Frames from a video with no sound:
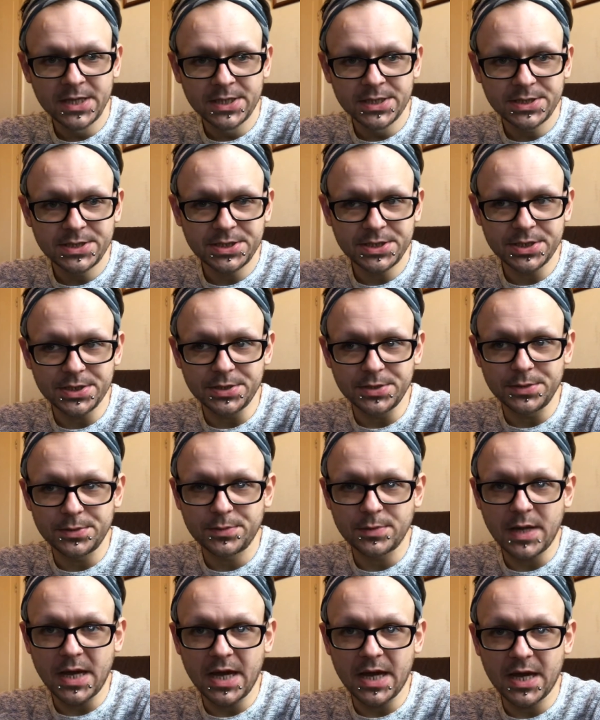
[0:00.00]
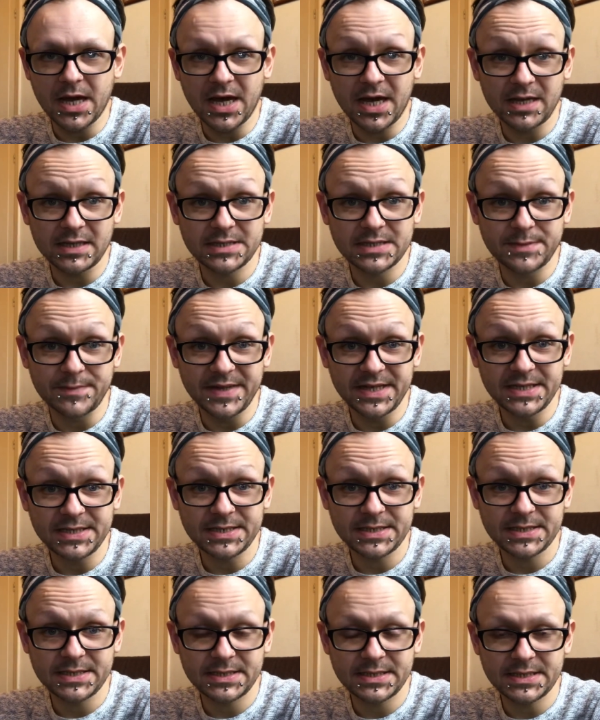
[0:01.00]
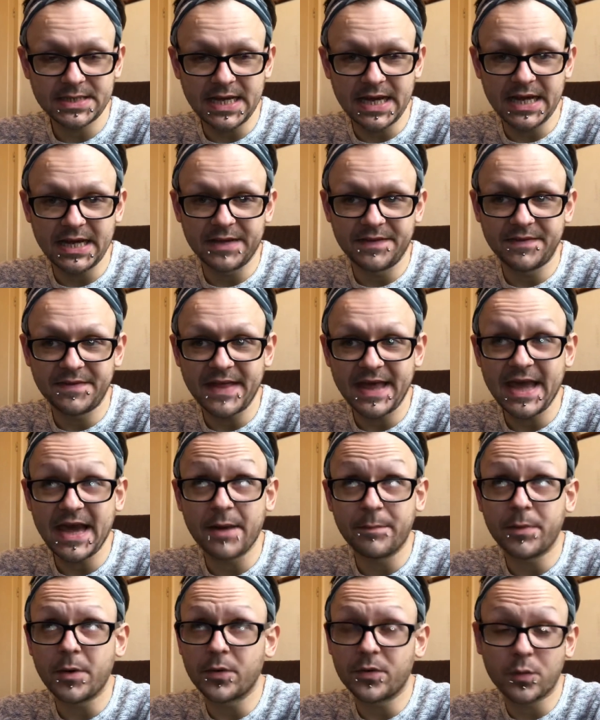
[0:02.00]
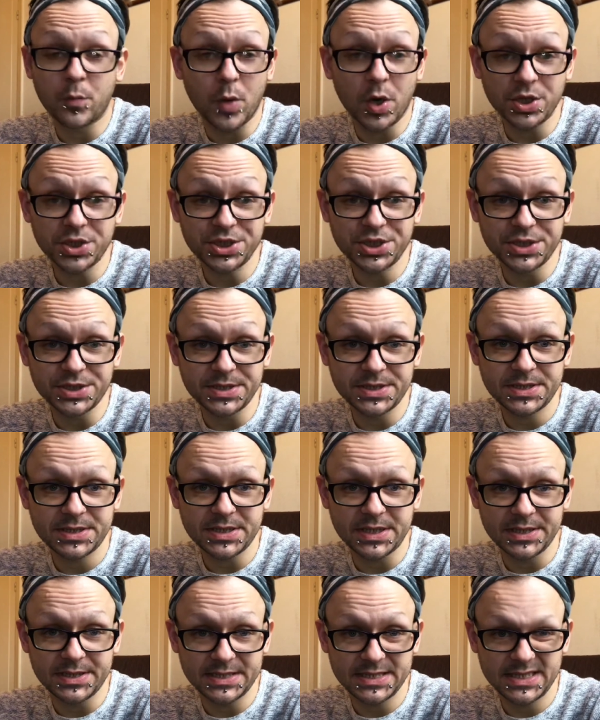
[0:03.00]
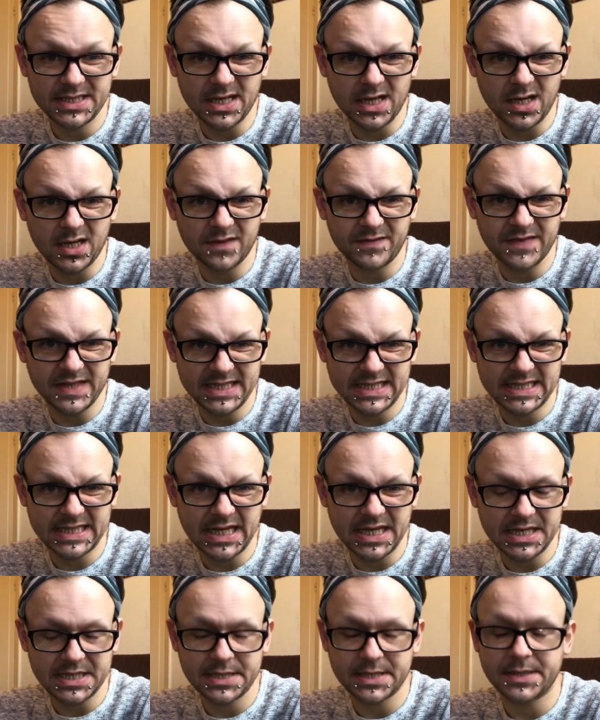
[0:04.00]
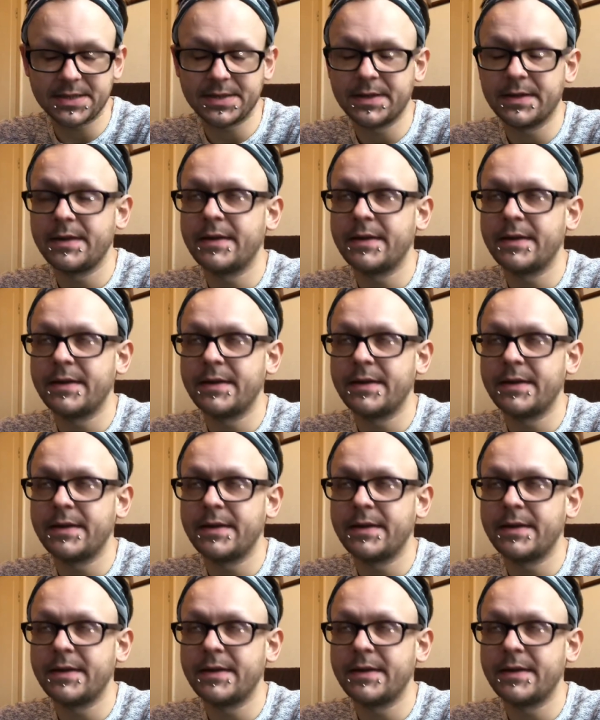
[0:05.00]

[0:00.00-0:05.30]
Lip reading: to Artemis, and they are both Watchers at the start of this saga.